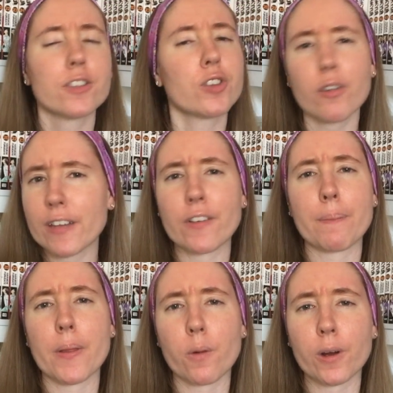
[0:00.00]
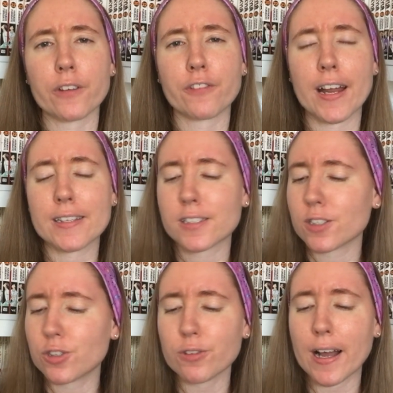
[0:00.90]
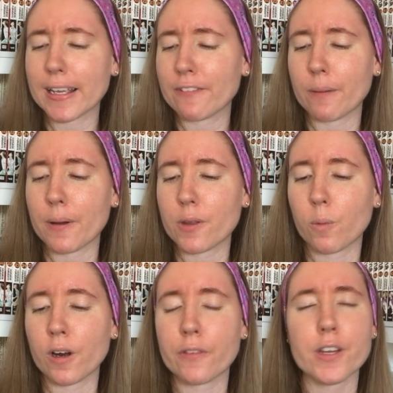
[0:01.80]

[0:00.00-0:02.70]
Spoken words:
Don't give up on the world, friends. Do not give up on the world.